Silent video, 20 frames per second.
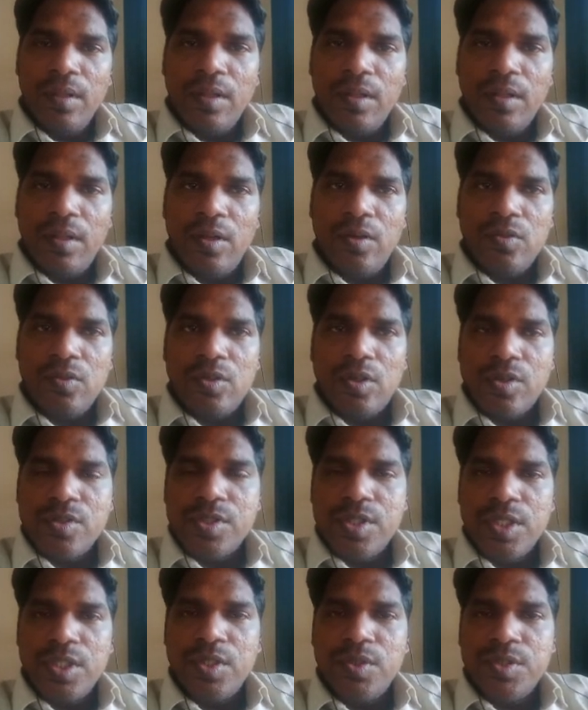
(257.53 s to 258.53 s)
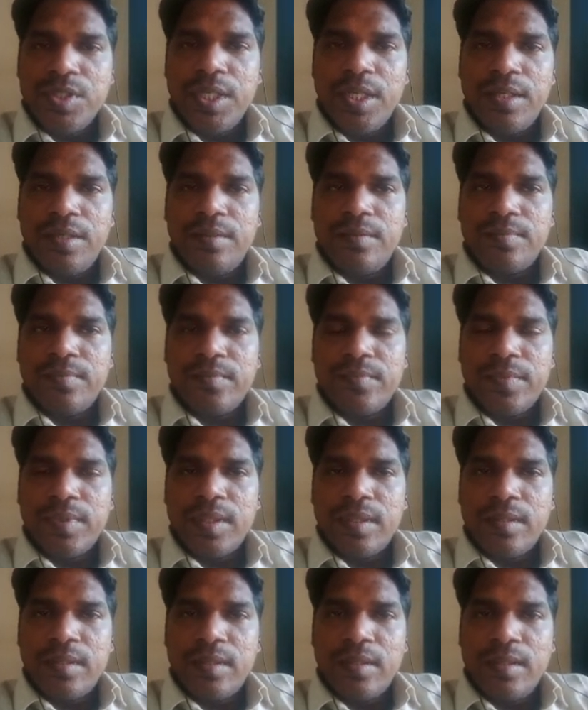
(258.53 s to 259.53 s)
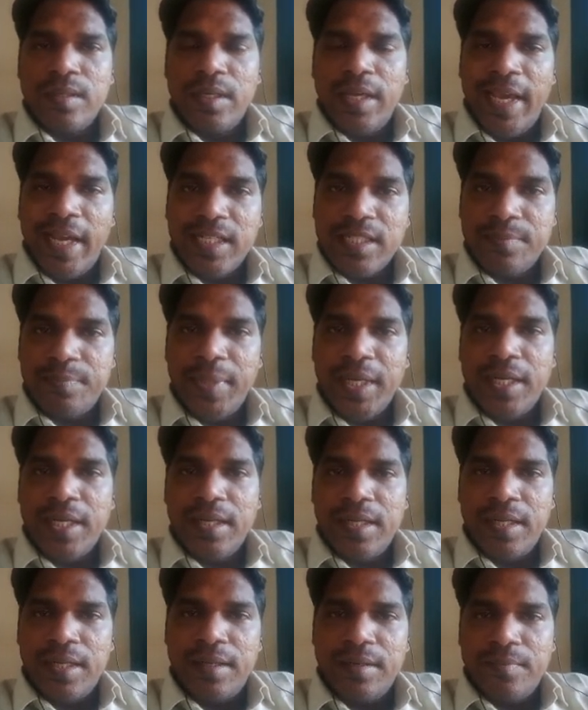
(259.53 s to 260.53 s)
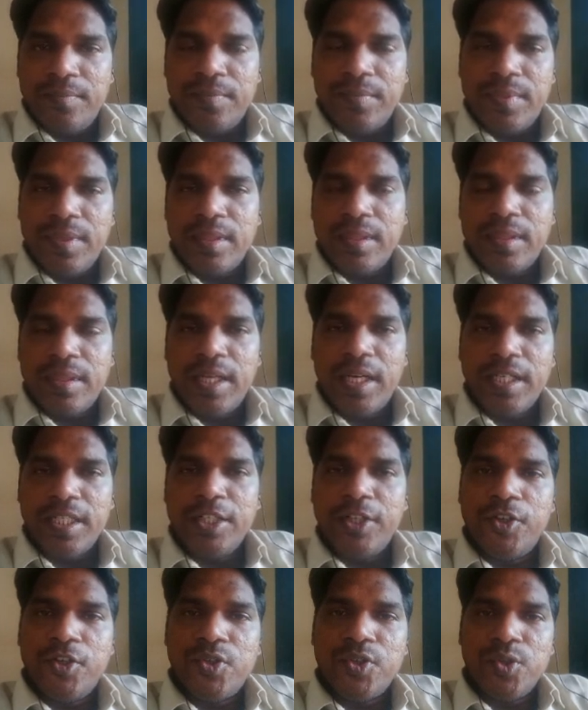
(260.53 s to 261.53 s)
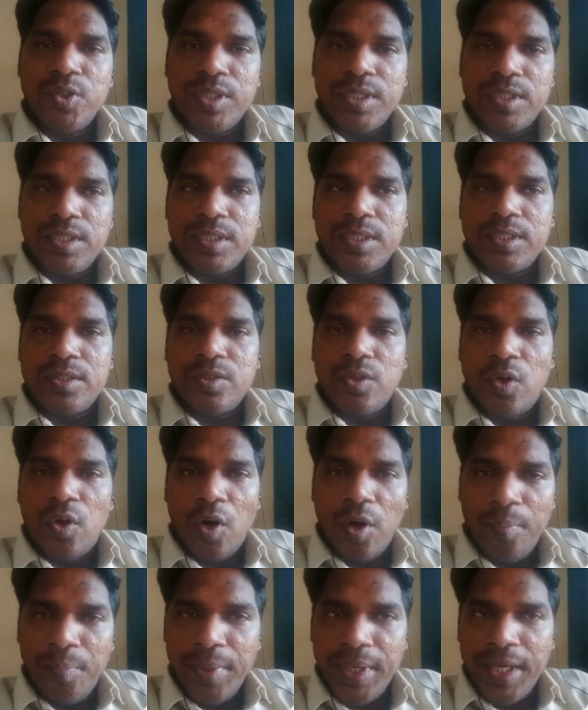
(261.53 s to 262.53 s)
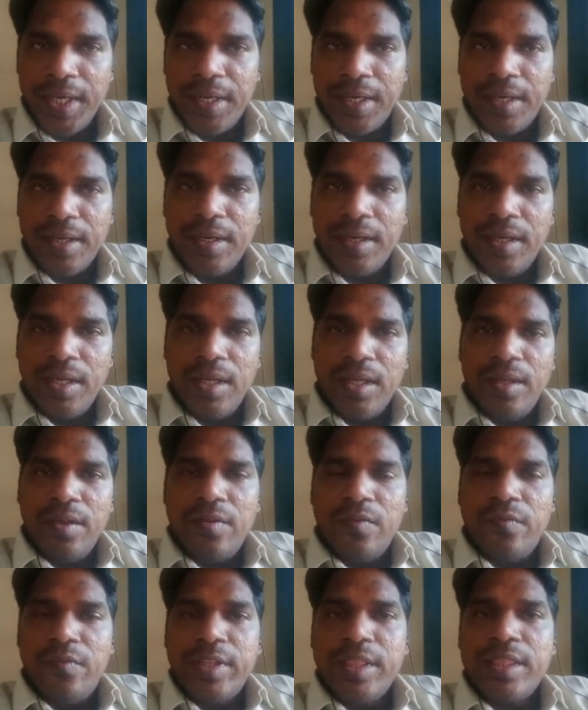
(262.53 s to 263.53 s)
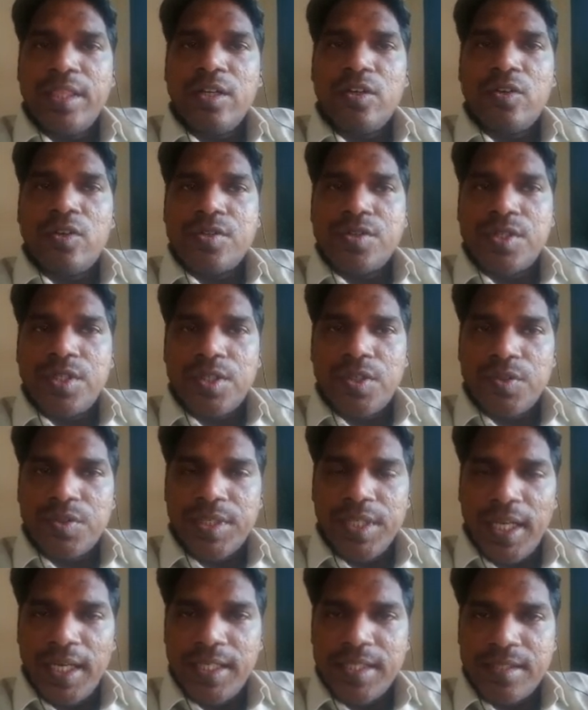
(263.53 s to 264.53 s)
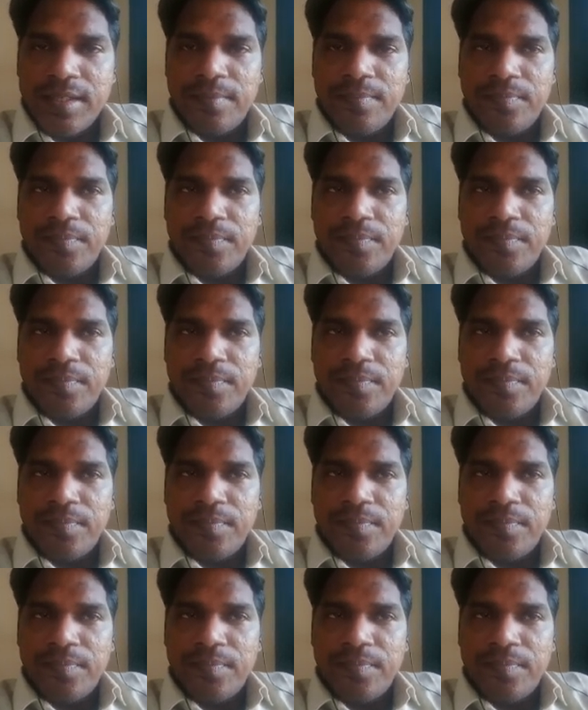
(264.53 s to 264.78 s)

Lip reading: Now constitution expected that it should operate with the constitutionalism.